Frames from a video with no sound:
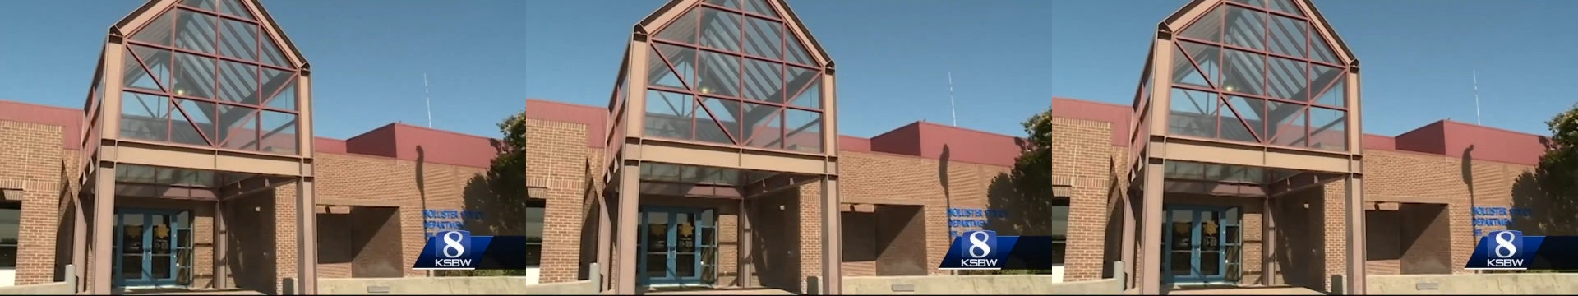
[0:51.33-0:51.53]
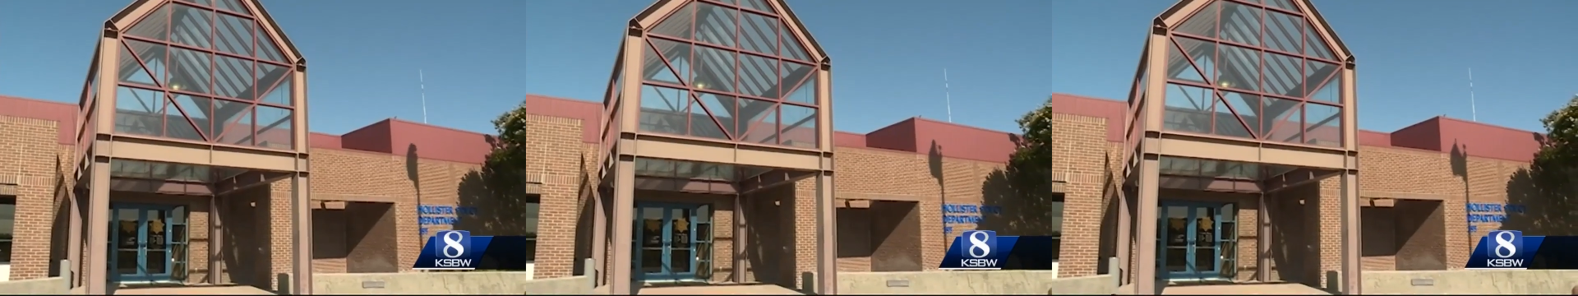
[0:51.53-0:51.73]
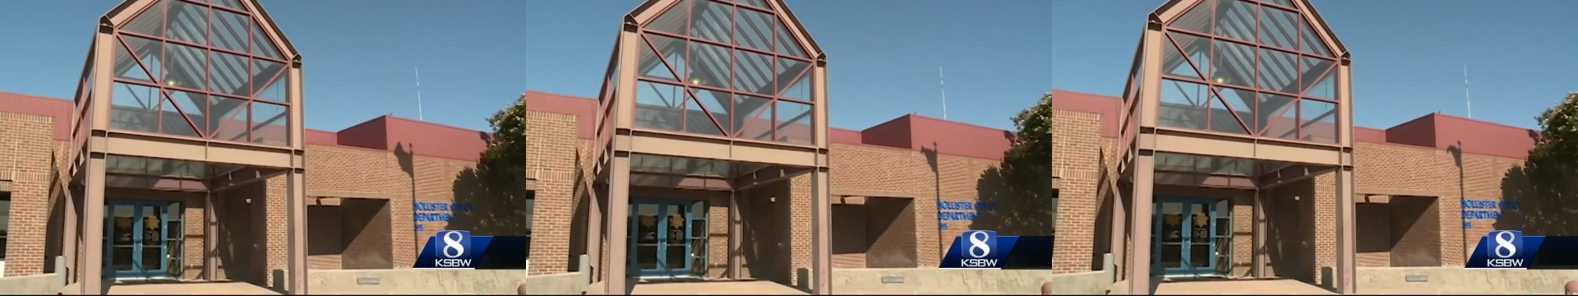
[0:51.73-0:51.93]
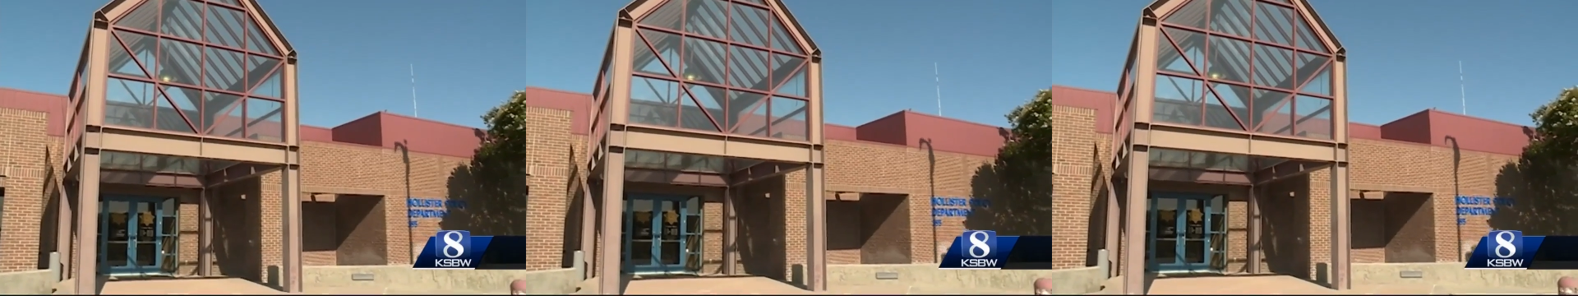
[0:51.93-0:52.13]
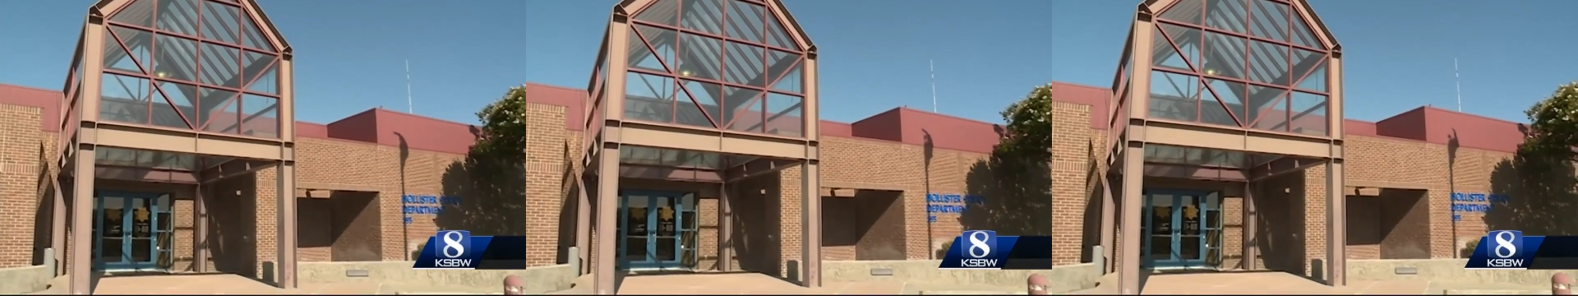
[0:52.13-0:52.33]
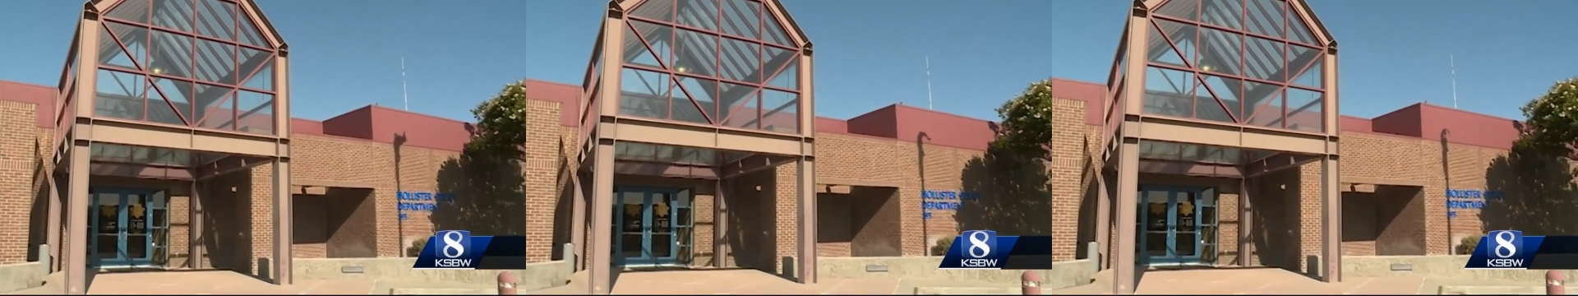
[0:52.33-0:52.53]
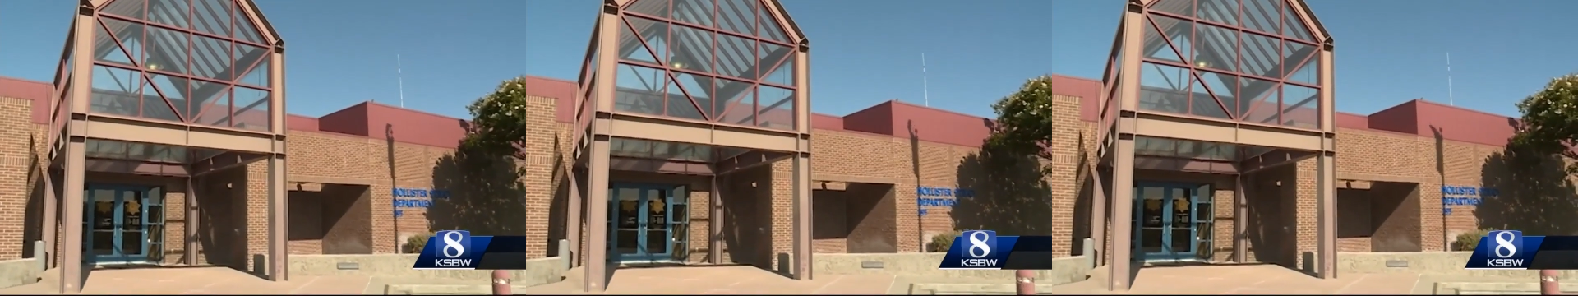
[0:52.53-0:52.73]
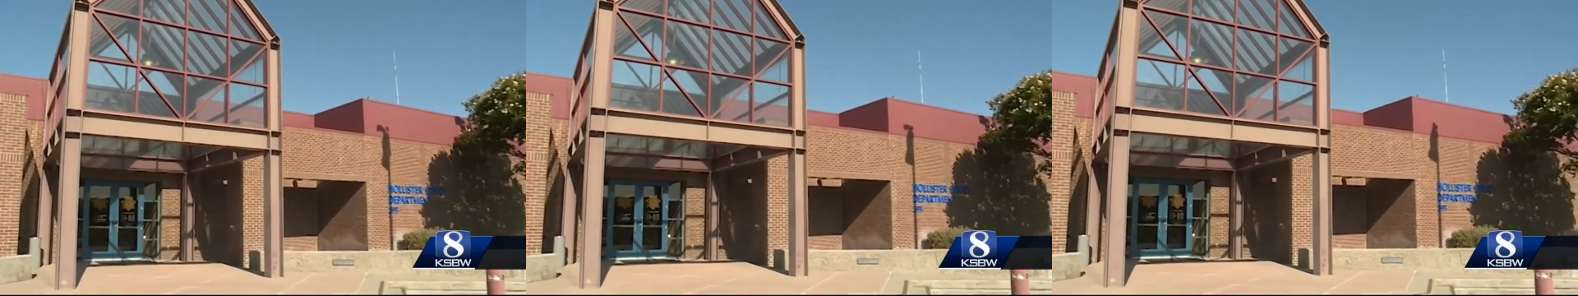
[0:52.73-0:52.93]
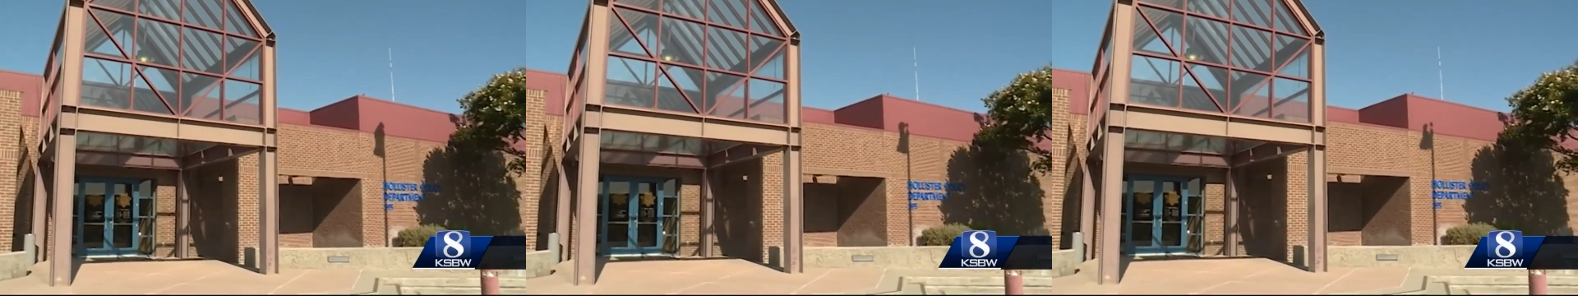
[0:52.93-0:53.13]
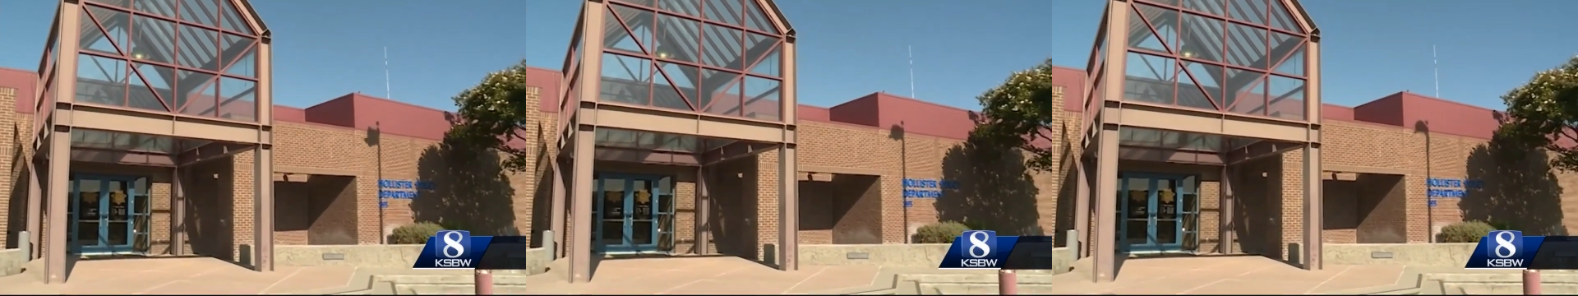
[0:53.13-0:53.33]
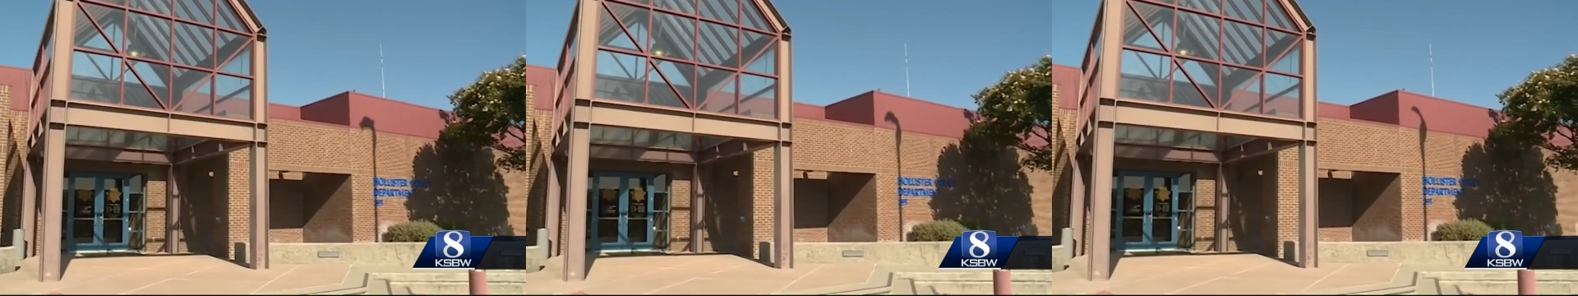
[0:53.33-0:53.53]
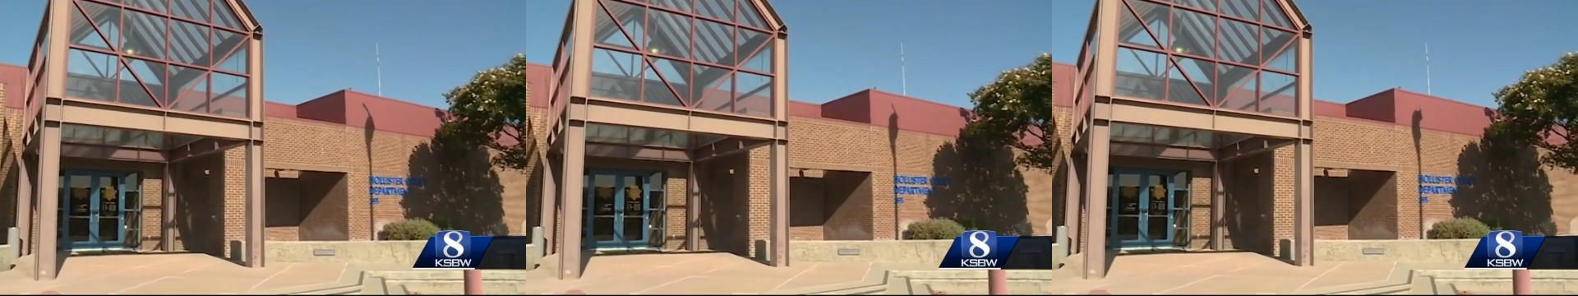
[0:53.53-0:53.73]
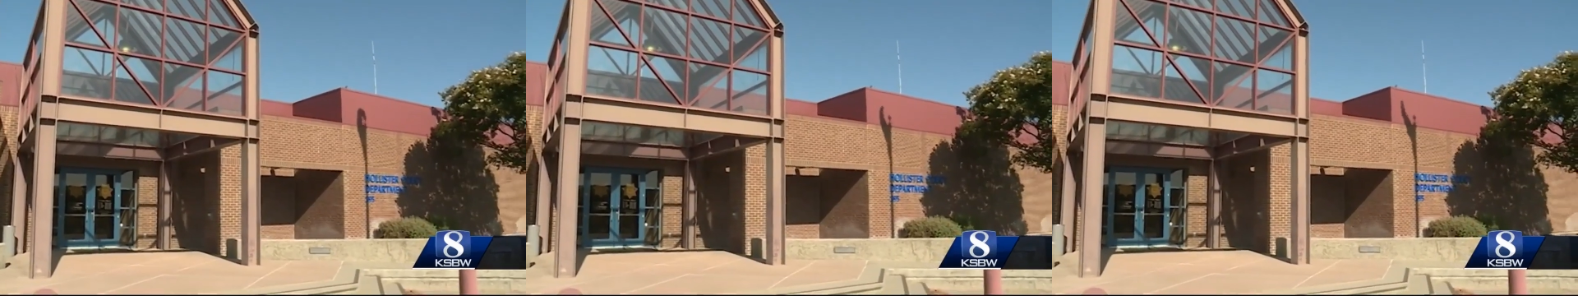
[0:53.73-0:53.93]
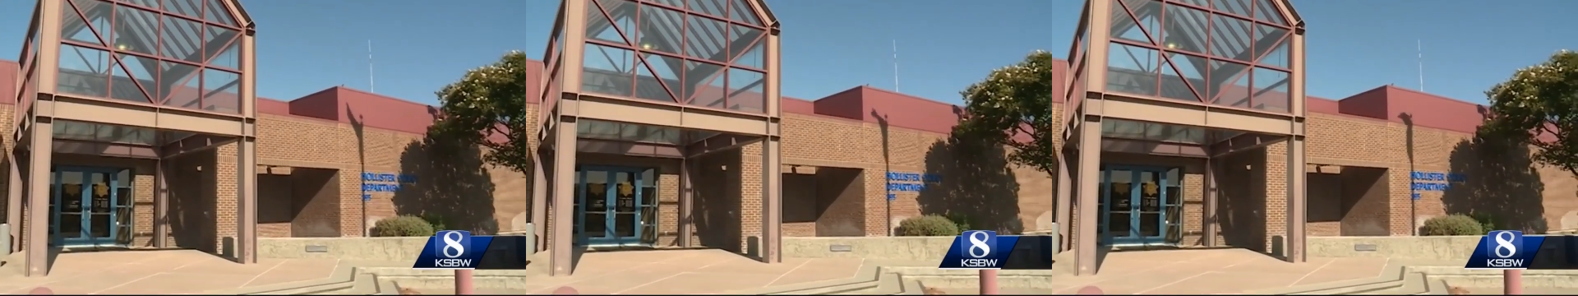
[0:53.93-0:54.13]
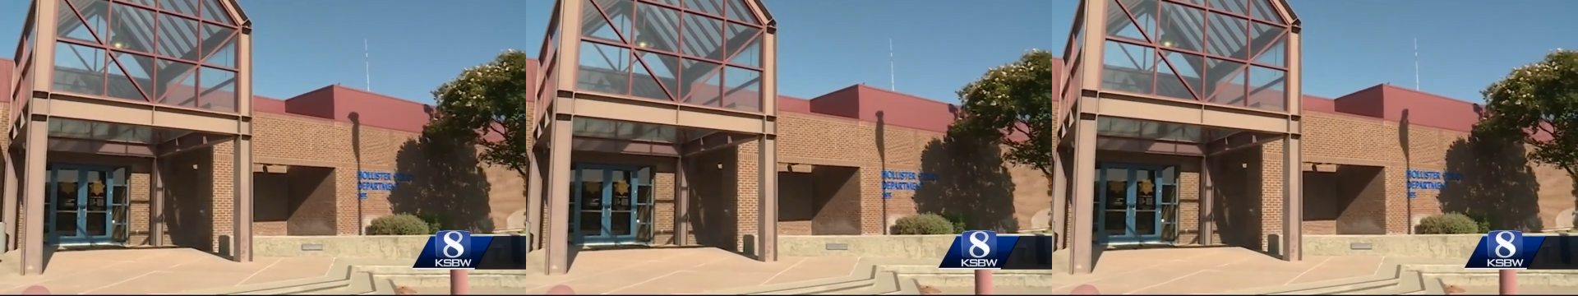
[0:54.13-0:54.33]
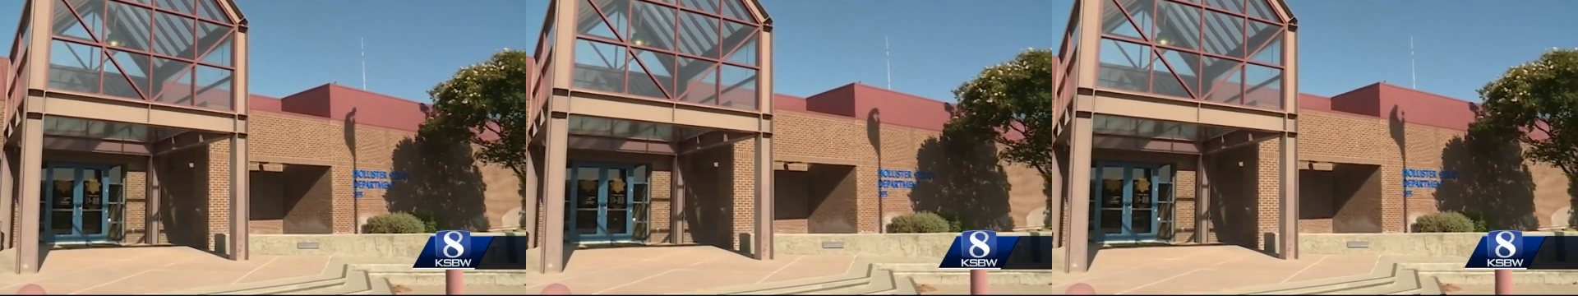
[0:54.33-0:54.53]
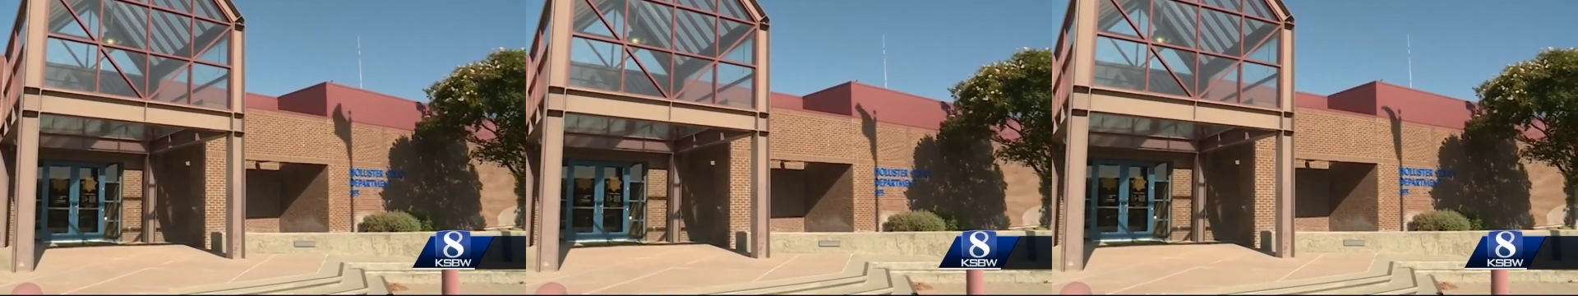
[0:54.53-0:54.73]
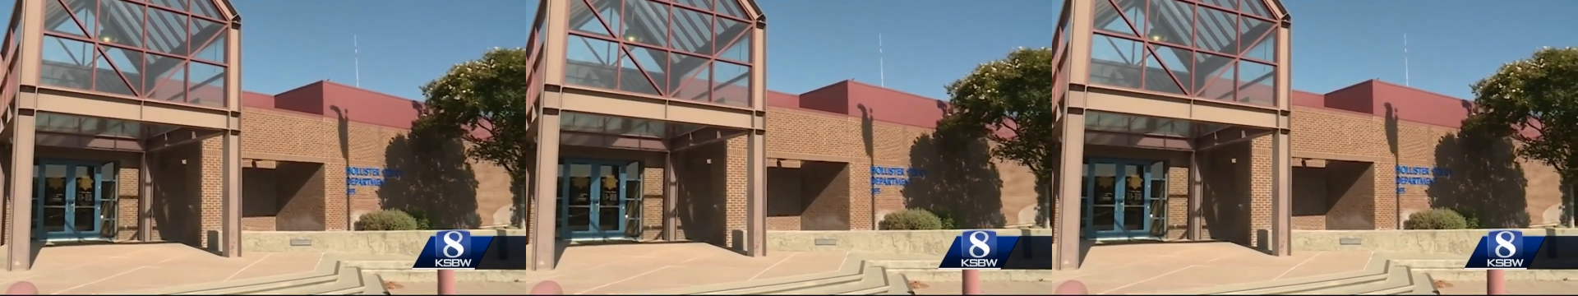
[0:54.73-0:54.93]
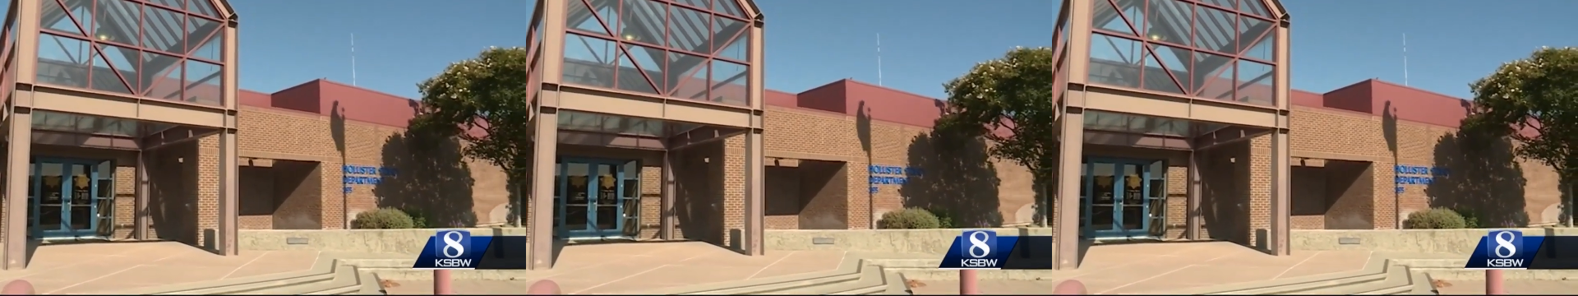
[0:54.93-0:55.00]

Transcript: Nobody's mouth can be seen.